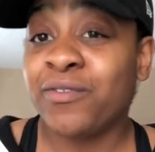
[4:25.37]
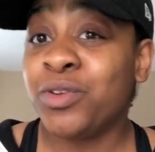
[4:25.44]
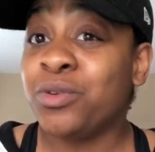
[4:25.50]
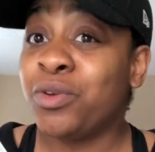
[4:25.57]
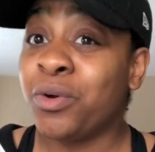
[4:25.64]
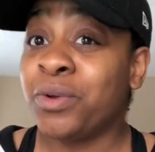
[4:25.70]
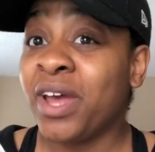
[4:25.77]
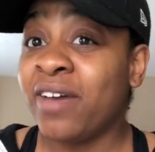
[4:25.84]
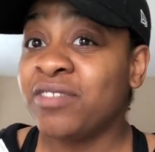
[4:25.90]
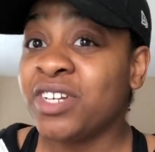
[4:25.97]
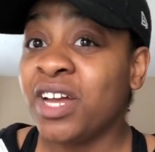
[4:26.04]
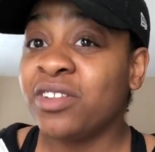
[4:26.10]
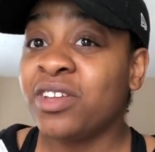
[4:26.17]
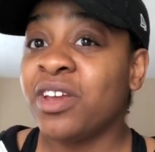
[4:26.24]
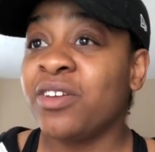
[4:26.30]
If you don't have
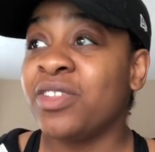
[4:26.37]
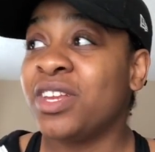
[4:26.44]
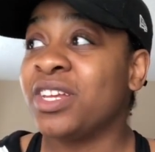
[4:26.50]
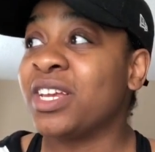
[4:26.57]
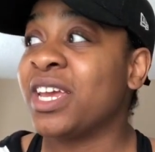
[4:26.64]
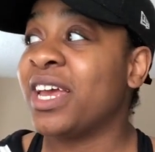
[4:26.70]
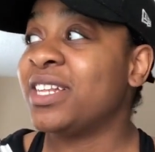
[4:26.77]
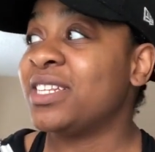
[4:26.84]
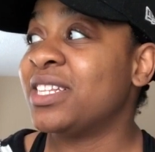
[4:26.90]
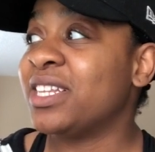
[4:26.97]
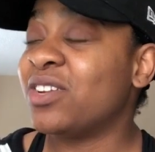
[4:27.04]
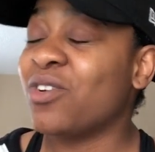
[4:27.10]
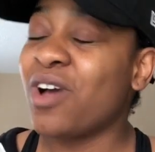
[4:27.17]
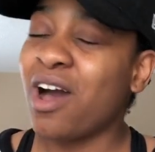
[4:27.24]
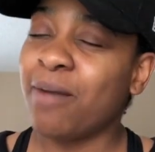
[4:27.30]
childcare, then it gets a
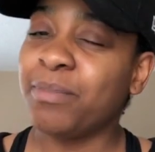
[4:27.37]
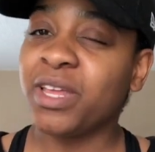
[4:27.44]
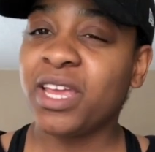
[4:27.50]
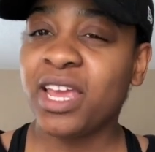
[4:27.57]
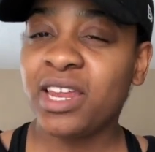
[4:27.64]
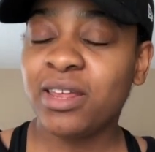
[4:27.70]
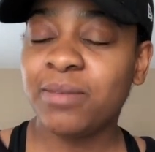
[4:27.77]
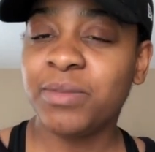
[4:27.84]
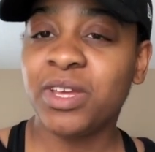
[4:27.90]
little complicated,